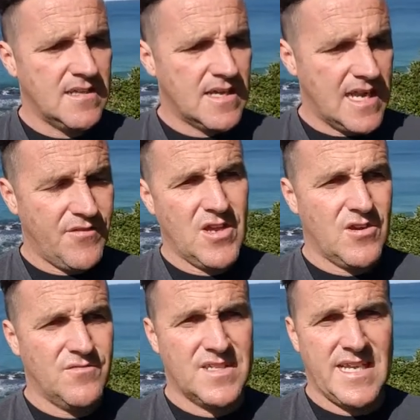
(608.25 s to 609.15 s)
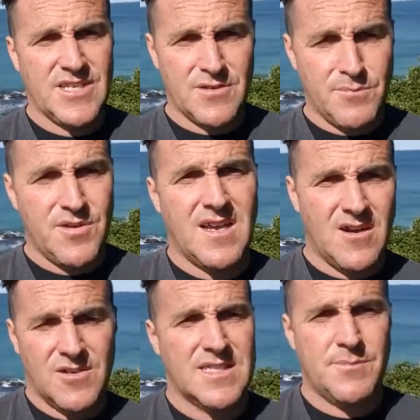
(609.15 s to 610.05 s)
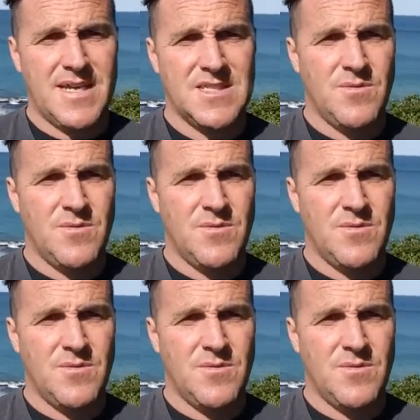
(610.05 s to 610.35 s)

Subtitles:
like having a conversation and holding space